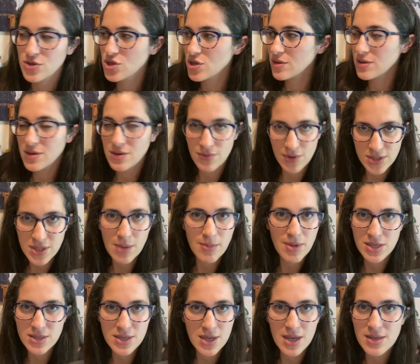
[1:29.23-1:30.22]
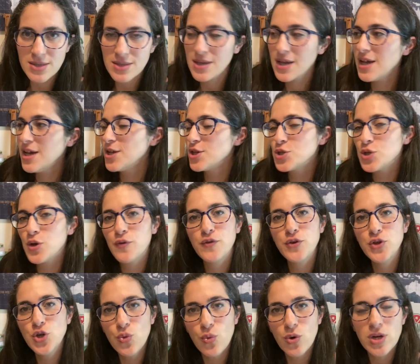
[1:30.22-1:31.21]
Does that make sense? So if
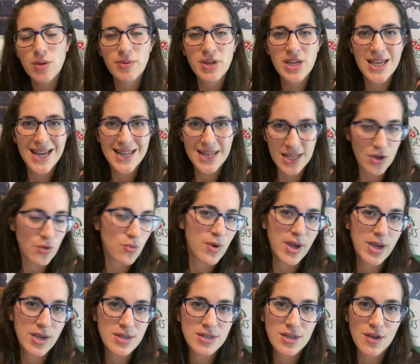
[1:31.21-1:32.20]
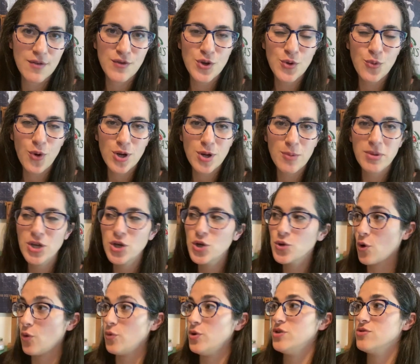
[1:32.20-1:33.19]
you want to be getting a raise, if you want to be
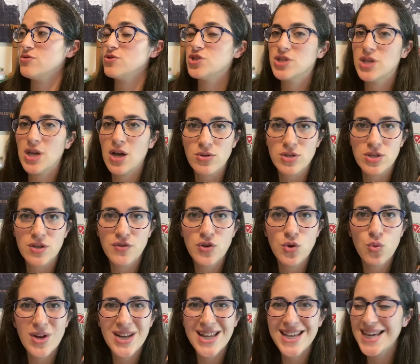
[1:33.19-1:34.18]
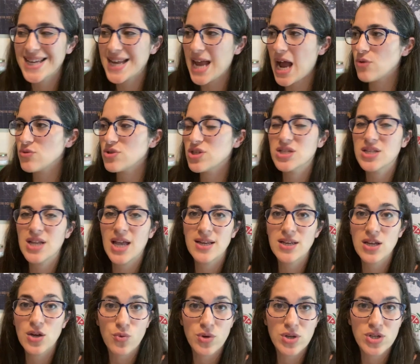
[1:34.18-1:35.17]
growing your sales, if you want to get
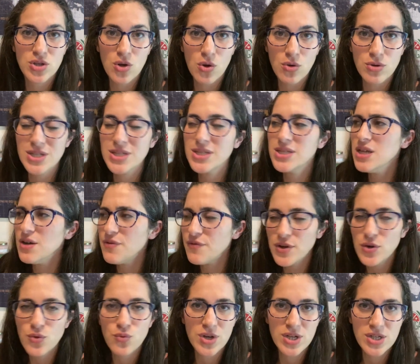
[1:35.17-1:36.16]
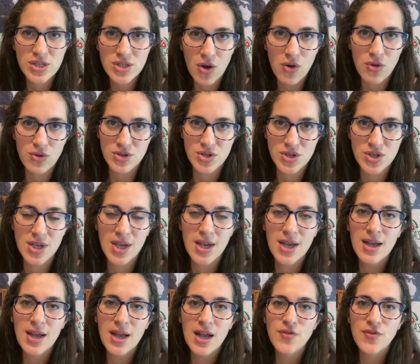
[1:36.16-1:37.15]
outstanding results, different results,
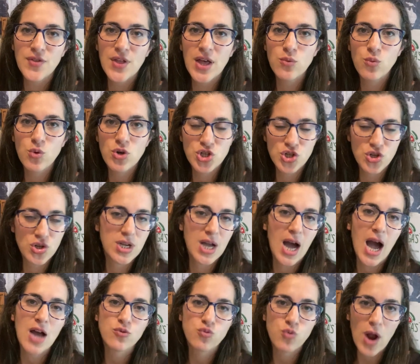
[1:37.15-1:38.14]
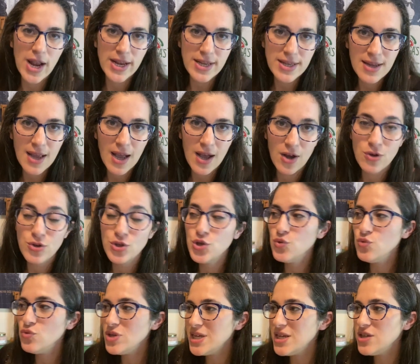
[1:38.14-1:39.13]
than what you got right now,
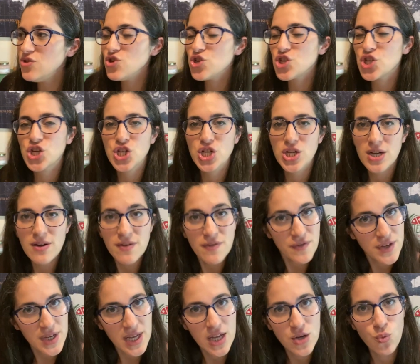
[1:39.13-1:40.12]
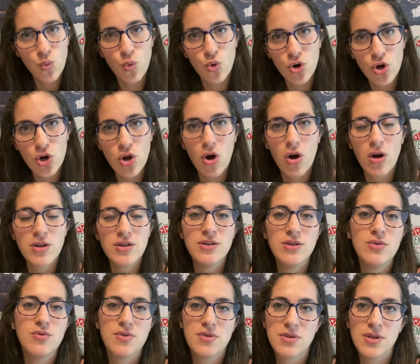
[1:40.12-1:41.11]
you need to shift and work on
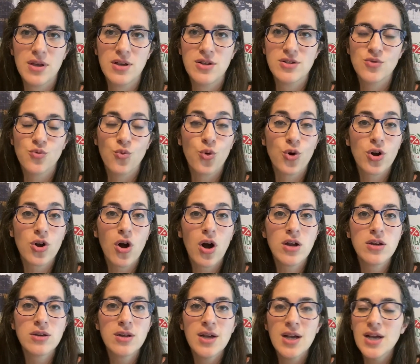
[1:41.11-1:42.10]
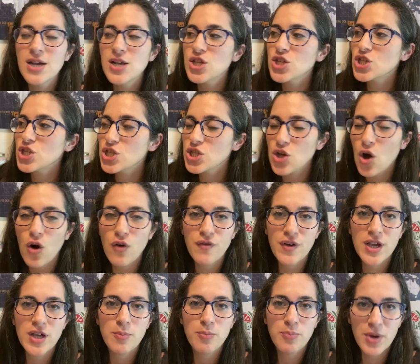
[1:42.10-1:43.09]
new things, work on
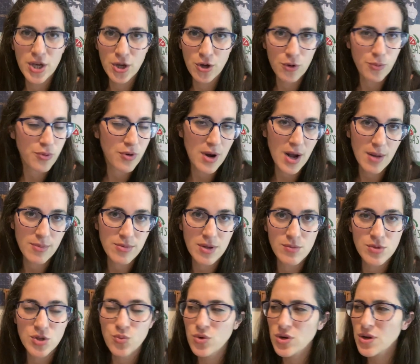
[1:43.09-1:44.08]
solving bigger problems.